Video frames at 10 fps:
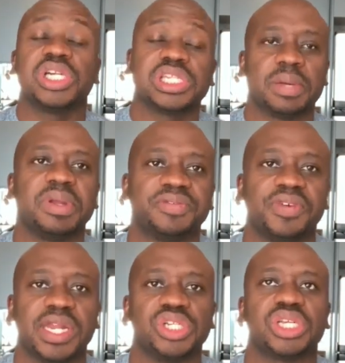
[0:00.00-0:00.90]
them in
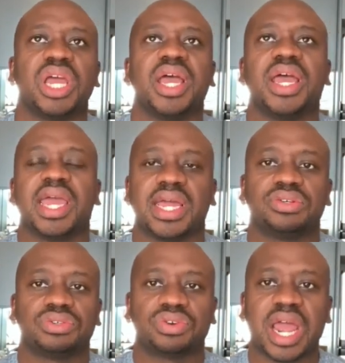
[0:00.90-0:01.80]
French,
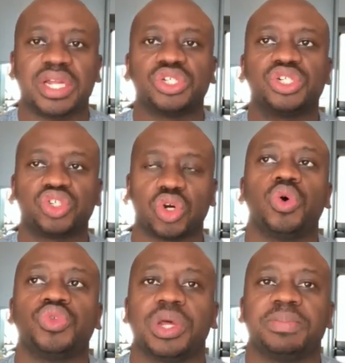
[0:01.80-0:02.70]
and try and
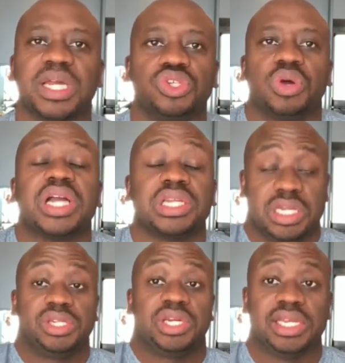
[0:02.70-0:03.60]
show them that you're actually
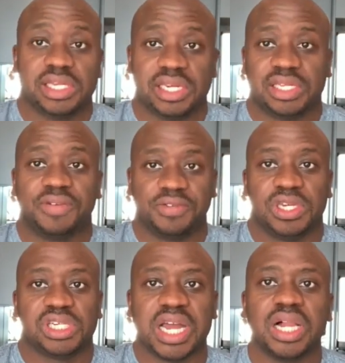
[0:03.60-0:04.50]
interested in the
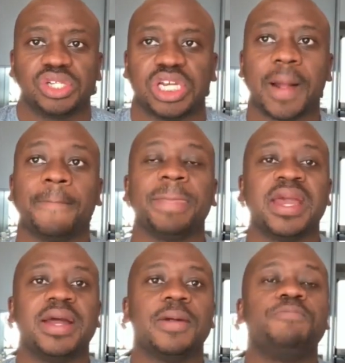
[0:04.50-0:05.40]
French culture,
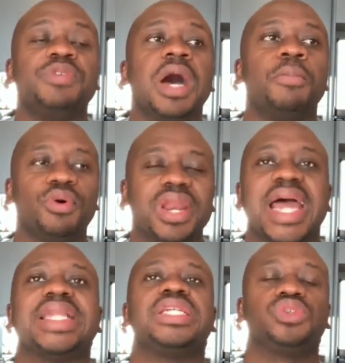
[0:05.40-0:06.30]
they are more
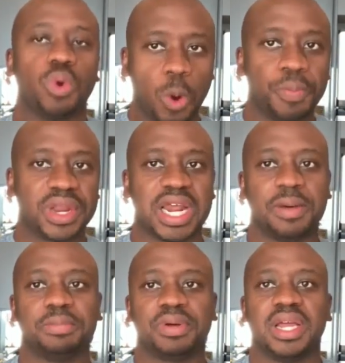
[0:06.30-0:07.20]
likely to open
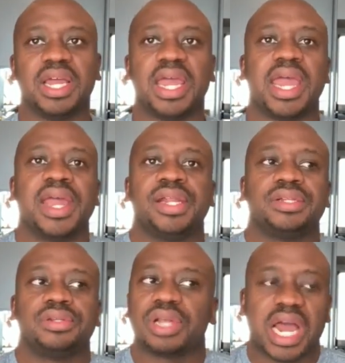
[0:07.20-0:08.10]
up
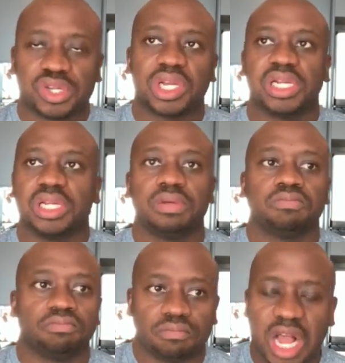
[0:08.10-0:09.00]
and actually
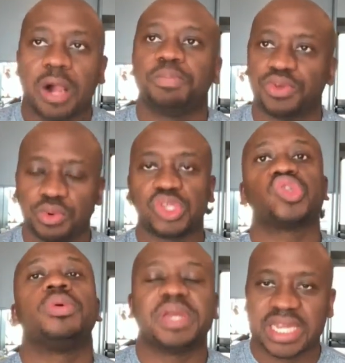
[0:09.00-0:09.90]
help you with
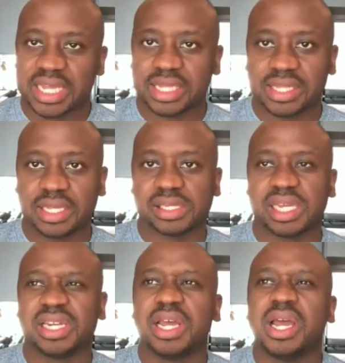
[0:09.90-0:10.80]
so many other things.
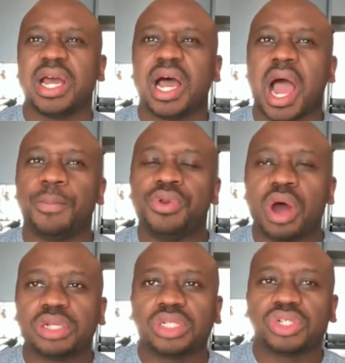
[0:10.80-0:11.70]
And I'm
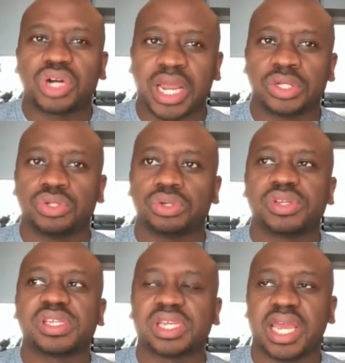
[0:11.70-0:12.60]
not trying to
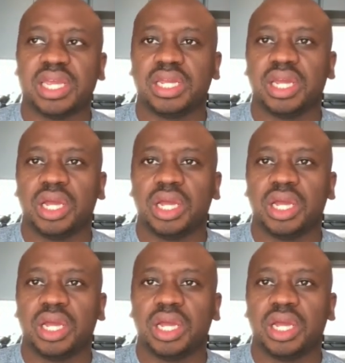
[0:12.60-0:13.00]
say